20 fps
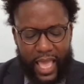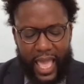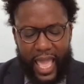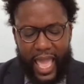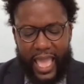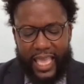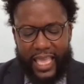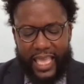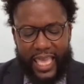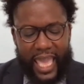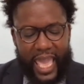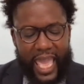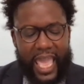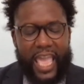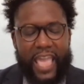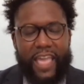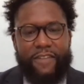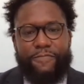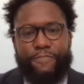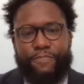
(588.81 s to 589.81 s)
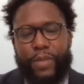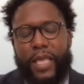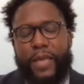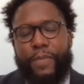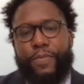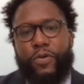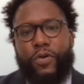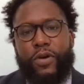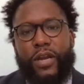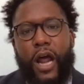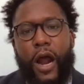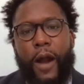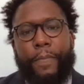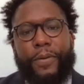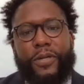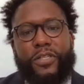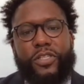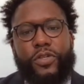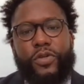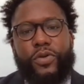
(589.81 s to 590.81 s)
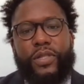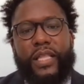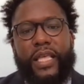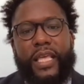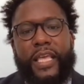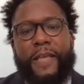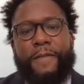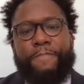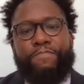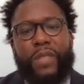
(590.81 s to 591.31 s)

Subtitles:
and gave people an opportunity